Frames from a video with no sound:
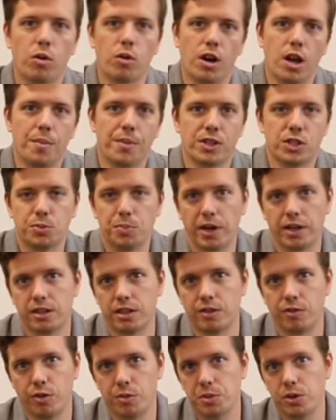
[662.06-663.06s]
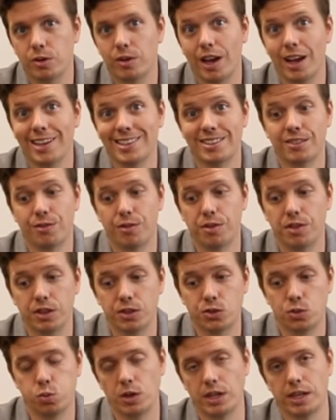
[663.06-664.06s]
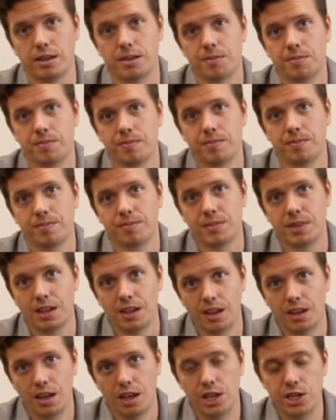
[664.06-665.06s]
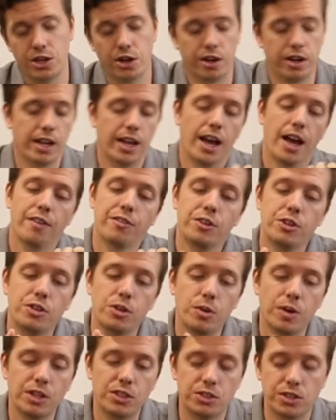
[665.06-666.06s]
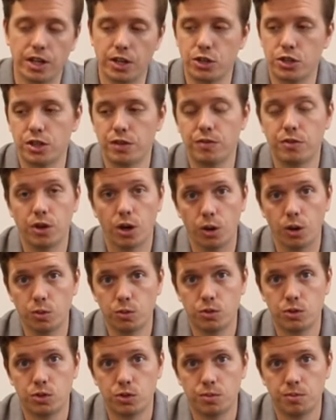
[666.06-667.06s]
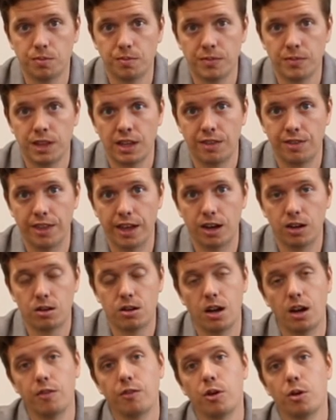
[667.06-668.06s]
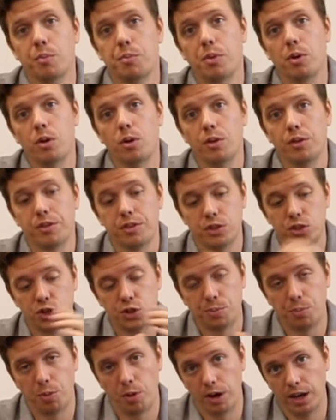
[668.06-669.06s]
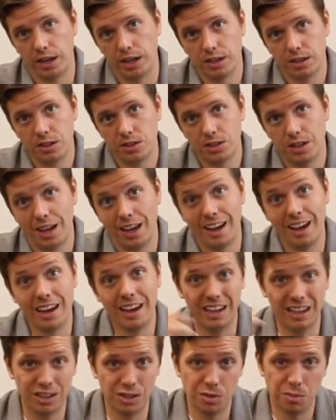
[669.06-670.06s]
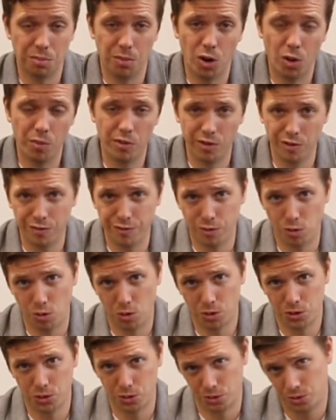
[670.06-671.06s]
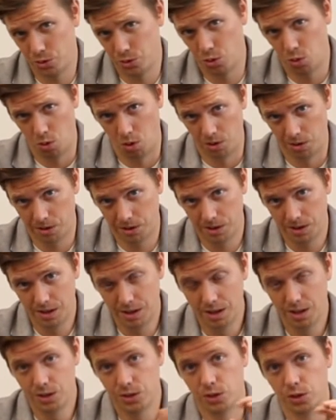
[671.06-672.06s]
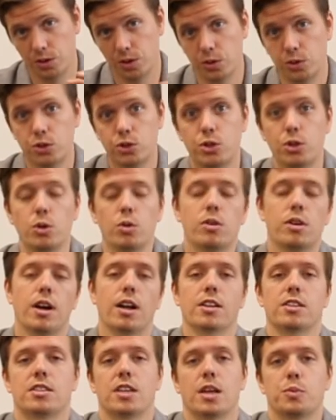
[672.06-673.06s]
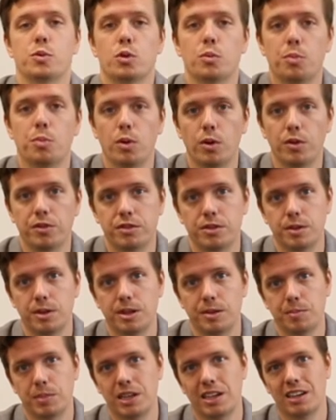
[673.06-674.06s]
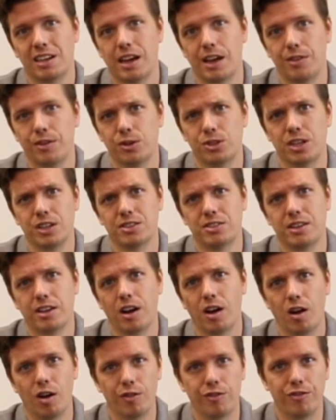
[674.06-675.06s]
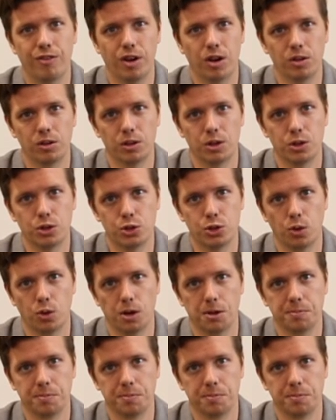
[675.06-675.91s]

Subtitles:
I'm expecting from you guys for this week. You're going to have to do a section of notes. That'll cover both springs and moment of force or torque. So those two concepts will both be together since they are fairly short.